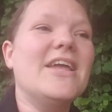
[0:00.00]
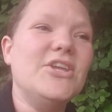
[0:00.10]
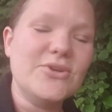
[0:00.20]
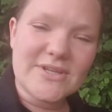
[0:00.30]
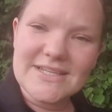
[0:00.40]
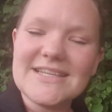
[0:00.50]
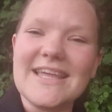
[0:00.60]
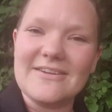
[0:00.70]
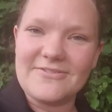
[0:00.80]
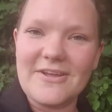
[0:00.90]
you can
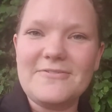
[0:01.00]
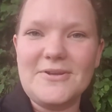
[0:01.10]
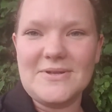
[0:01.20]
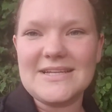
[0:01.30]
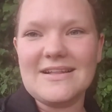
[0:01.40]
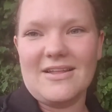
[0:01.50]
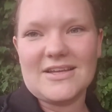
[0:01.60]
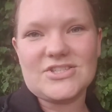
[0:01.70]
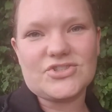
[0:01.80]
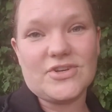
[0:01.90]
give a few little
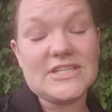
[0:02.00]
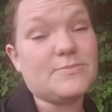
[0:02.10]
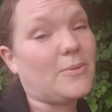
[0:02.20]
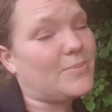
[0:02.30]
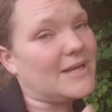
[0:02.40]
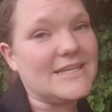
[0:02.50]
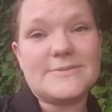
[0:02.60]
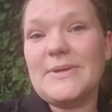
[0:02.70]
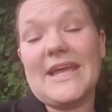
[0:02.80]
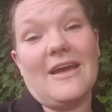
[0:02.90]
ice treats, but
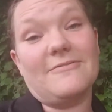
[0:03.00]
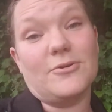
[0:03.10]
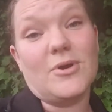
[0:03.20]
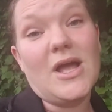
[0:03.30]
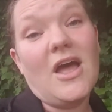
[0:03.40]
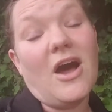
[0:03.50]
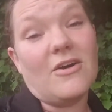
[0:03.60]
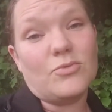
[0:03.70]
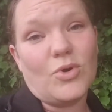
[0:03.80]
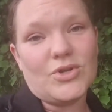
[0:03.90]
please be careful
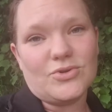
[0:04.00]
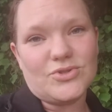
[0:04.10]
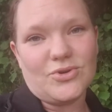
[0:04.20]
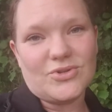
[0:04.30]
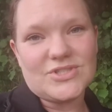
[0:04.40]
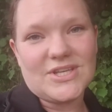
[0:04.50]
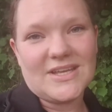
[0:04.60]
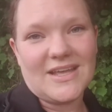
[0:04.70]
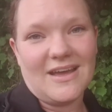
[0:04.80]
of what your dog's